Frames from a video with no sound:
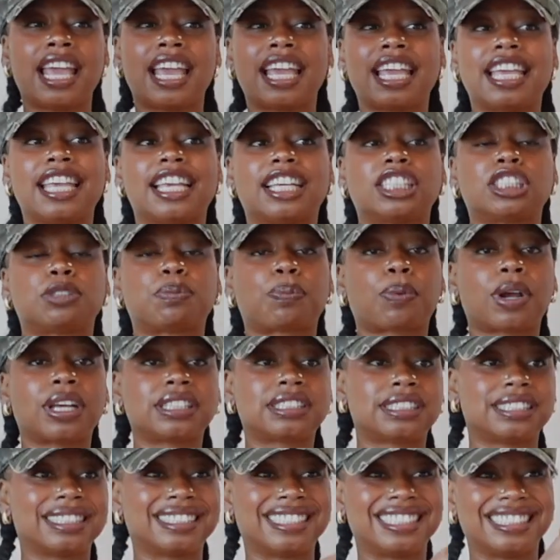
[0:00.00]
he
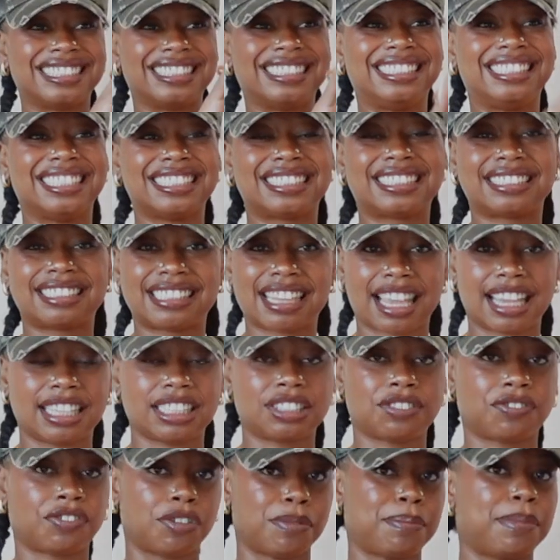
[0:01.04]
expresses his
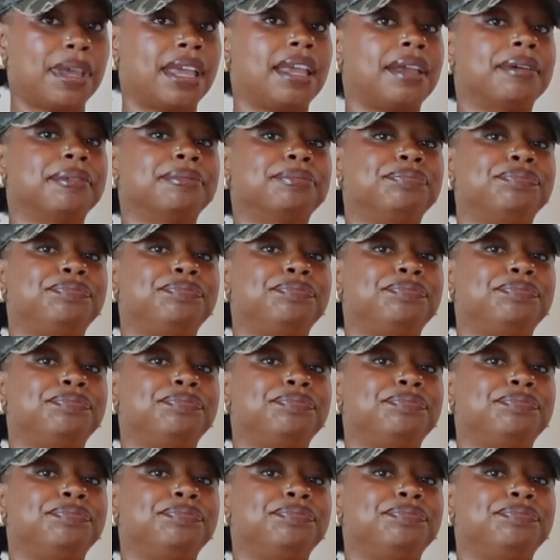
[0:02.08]
distaste for me.